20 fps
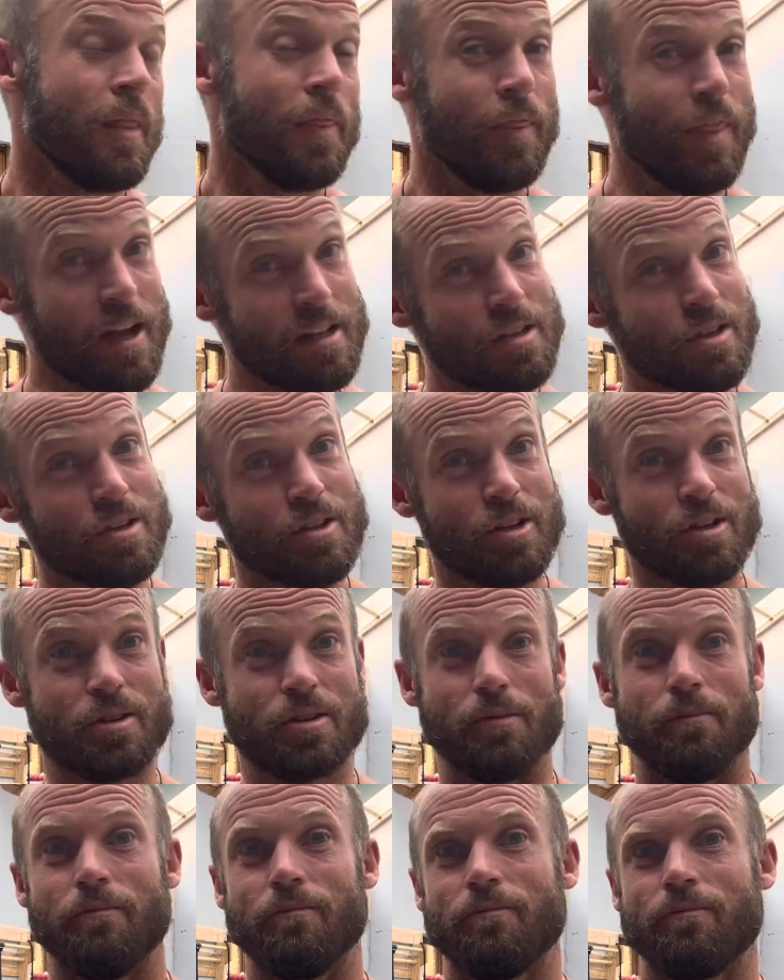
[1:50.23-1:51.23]
That's a
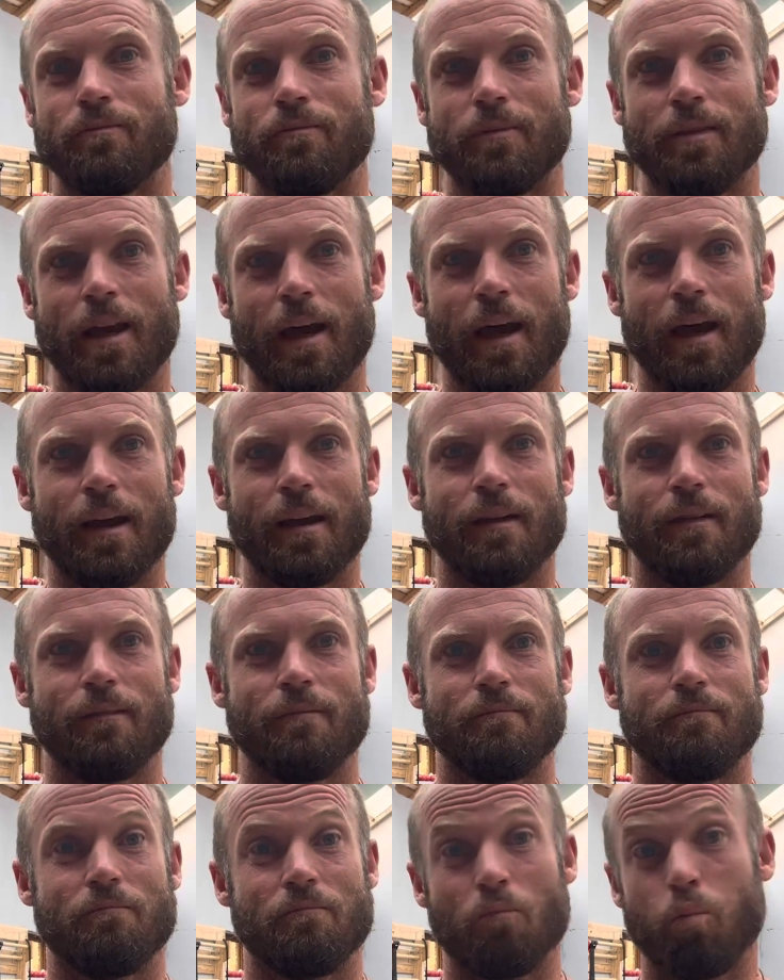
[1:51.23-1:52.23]
system that
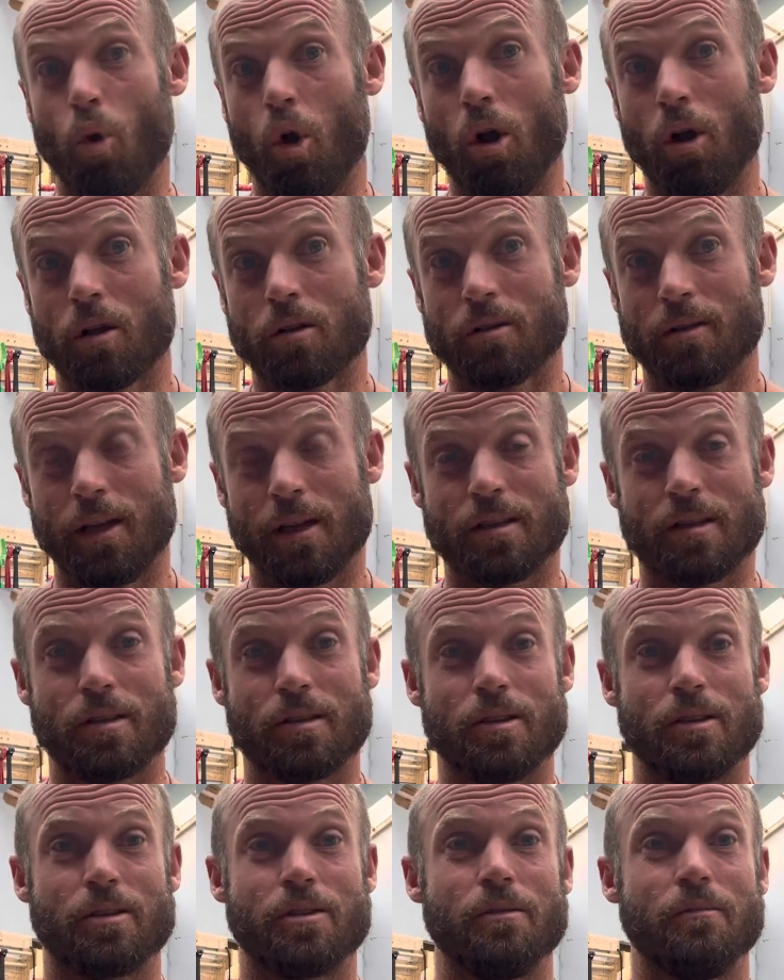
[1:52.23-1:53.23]
worked. That's a
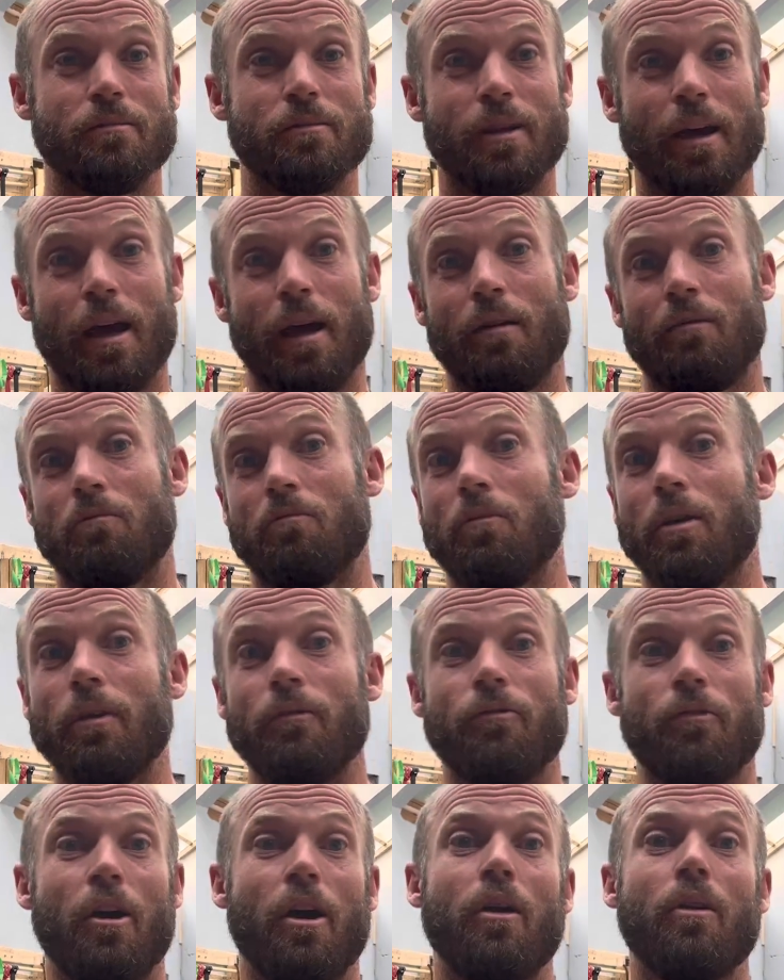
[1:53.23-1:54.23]
system that
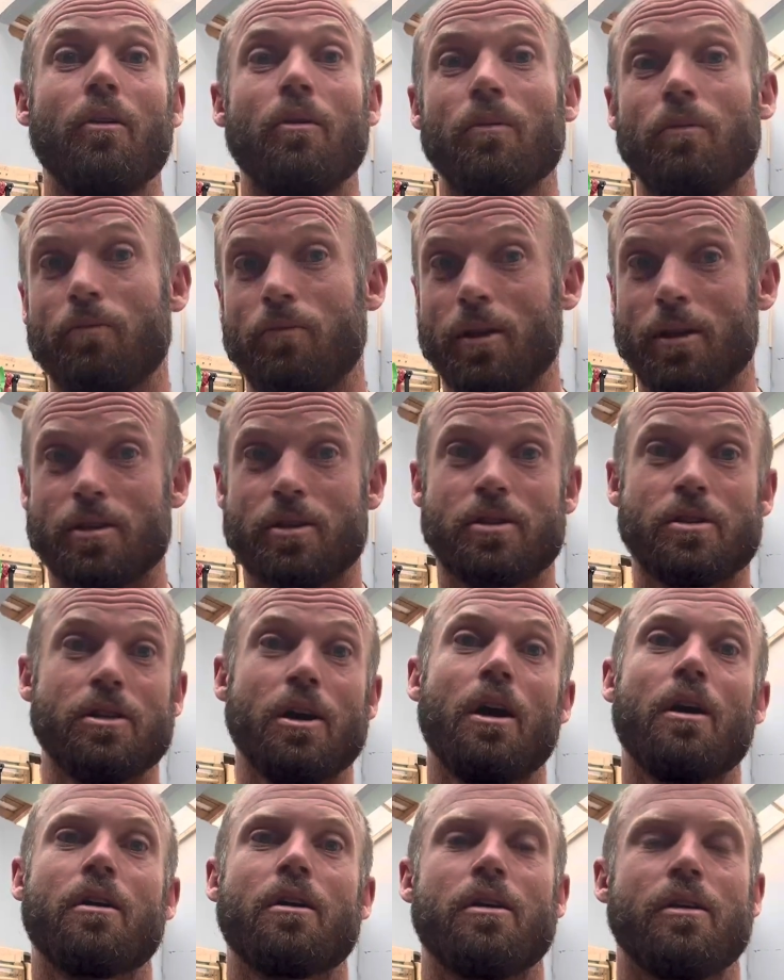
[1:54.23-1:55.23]
went viral, that
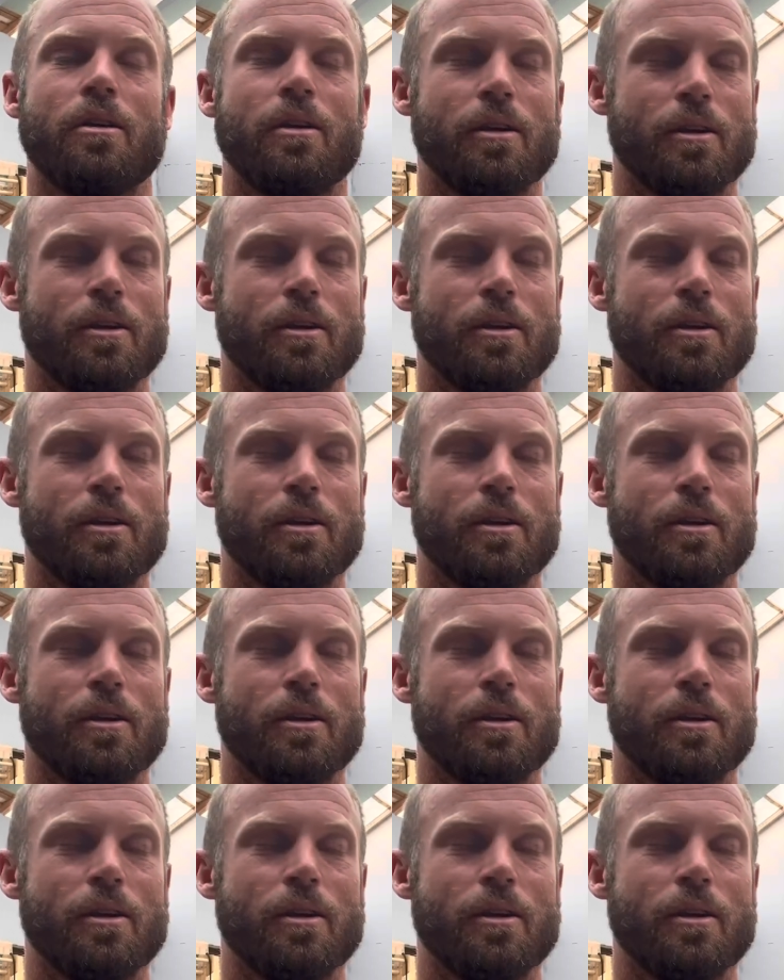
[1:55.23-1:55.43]
stuck.